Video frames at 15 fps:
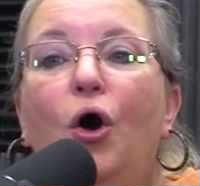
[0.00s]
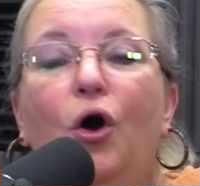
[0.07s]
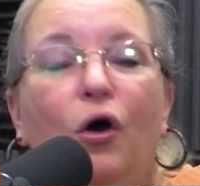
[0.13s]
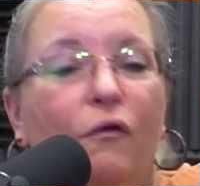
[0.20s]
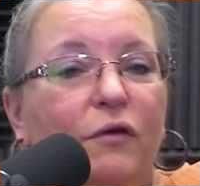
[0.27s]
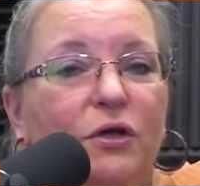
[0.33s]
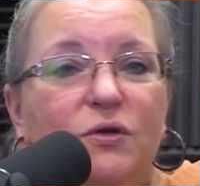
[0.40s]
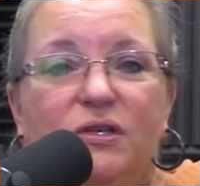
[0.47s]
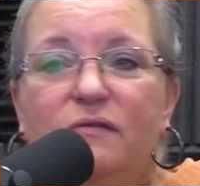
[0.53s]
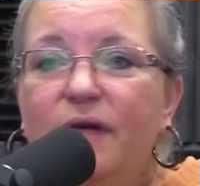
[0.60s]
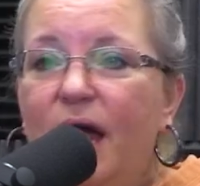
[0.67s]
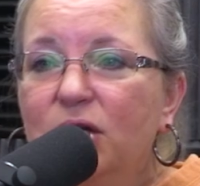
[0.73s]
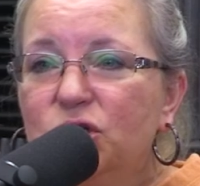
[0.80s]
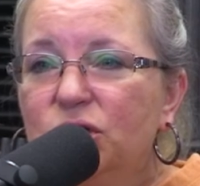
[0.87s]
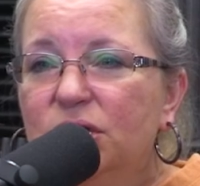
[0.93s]
Overuse of
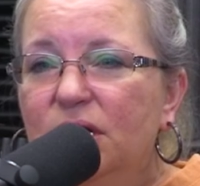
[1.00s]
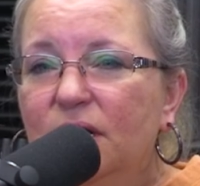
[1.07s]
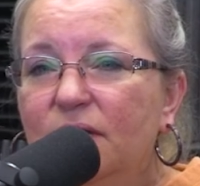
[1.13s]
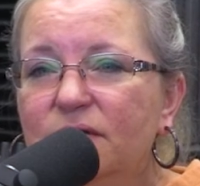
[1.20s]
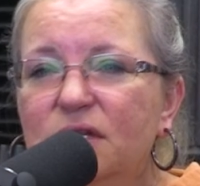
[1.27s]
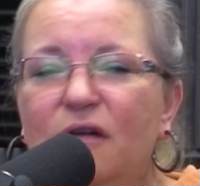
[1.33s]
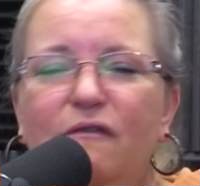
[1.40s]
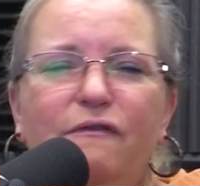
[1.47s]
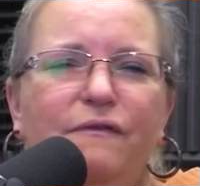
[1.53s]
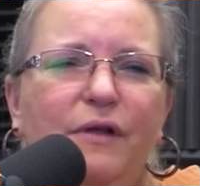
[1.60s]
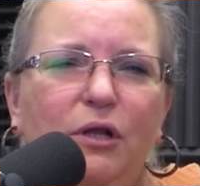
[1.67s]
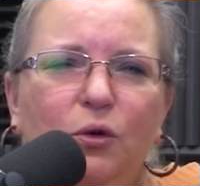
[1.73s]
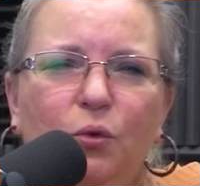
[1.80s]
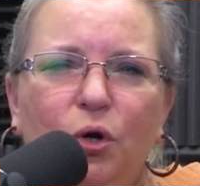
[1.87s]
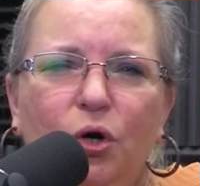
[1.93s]
adjectives,
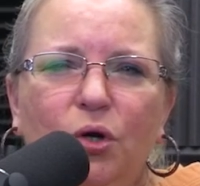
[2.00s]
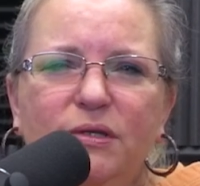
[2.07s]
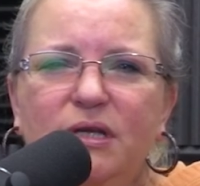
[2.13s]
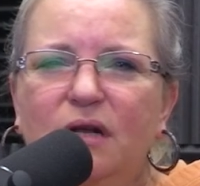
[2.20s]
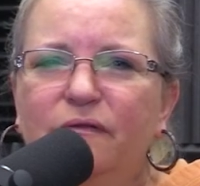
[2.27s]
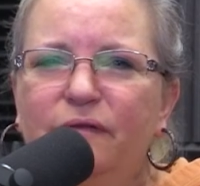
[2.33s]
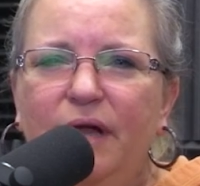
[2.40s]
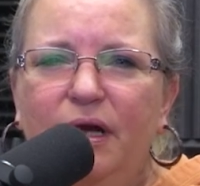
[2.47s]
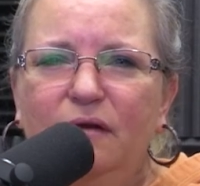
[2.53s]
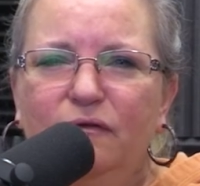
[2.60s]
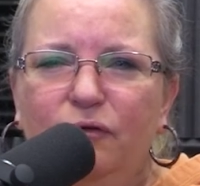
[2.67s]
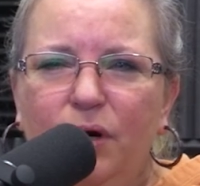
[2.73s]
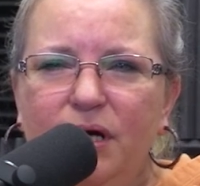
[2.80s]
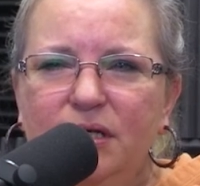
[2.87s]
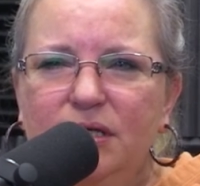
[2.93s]
filler words and inflated
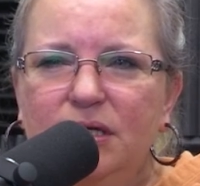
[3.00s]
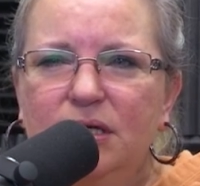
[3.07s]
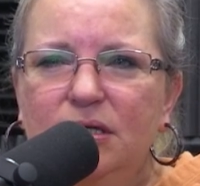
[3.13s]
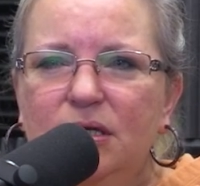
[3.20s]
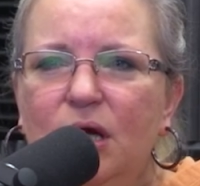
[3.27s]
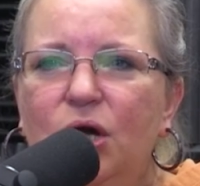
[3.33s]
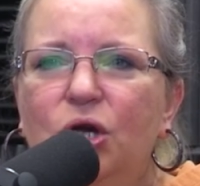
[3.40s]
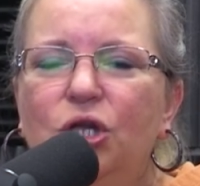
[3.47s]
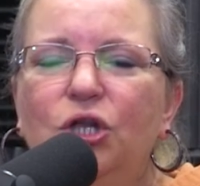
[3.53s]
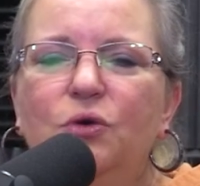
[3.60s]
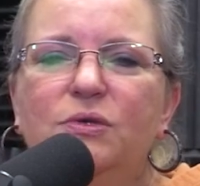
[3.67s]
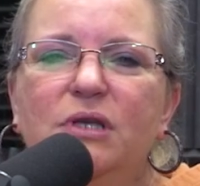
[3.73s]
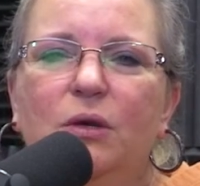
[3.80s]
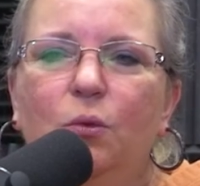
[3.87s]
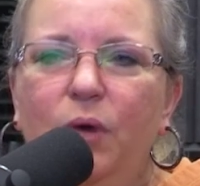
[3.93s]
phrases,
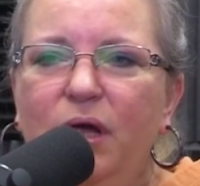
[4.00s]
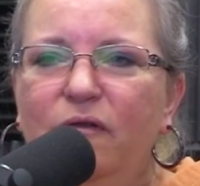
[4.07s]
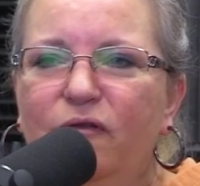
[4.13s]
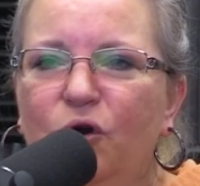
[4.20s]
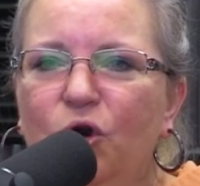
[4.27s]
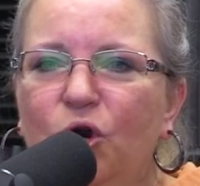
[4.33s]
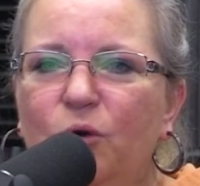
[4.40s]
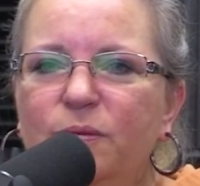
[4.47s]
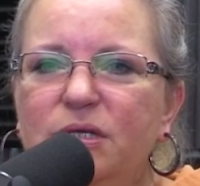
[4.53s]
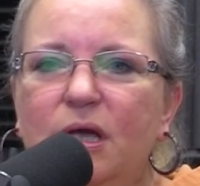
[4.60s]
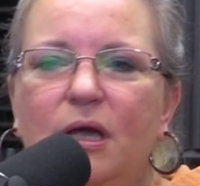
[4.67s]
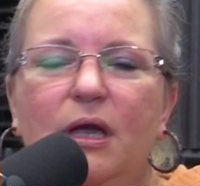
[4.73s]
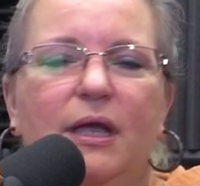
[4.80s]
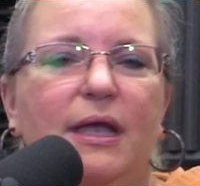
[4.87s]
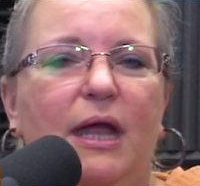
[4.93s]
using weak verbs,
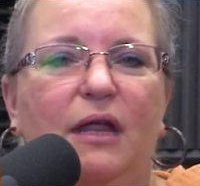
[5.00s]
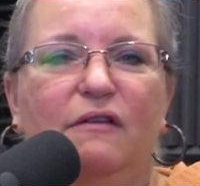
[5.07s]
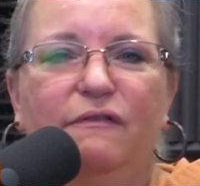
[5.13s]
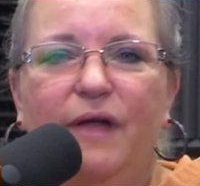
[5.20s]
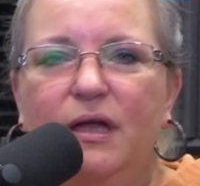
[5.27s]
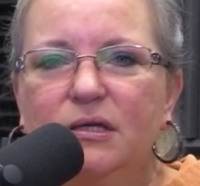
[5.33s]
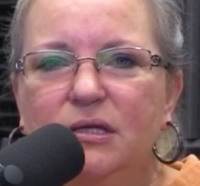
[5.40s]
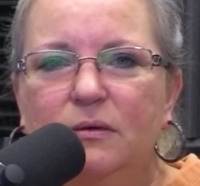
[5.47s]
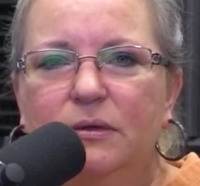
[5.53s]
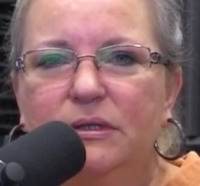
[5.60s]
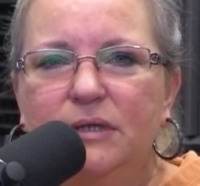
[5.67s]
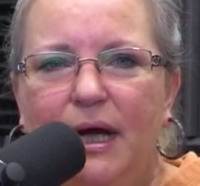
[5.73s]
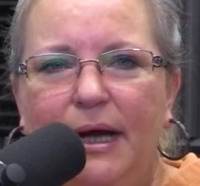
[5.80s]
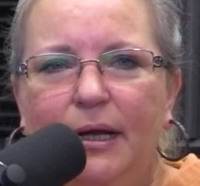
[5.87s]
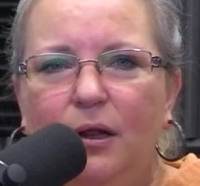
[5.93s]
getting fancy with
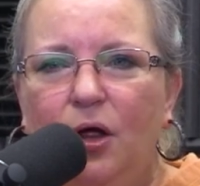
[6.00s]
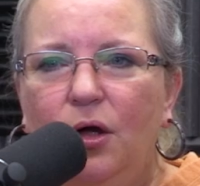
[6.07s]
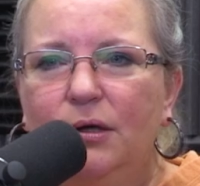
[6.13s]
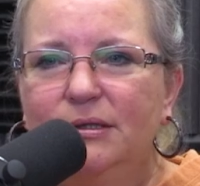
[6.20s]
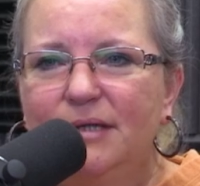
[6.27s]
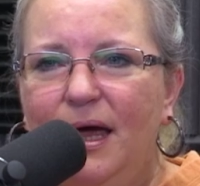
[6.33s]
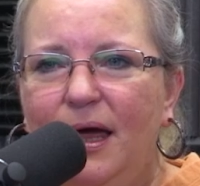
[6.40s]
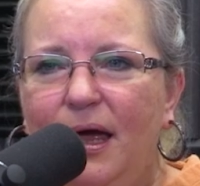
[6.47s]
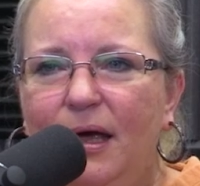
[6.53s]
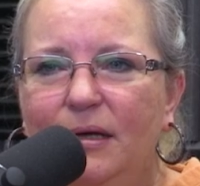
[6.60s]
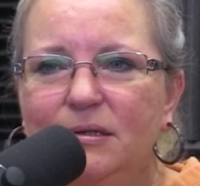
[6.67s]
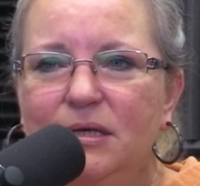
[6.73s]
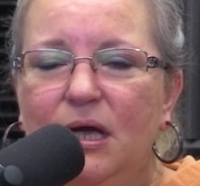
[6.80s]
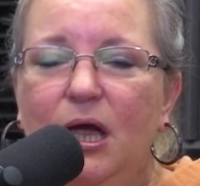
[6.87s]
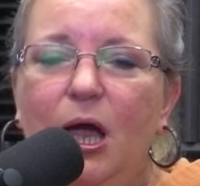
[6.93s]
dialogue
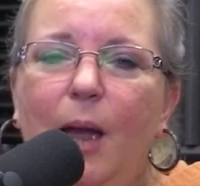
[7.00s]
tags,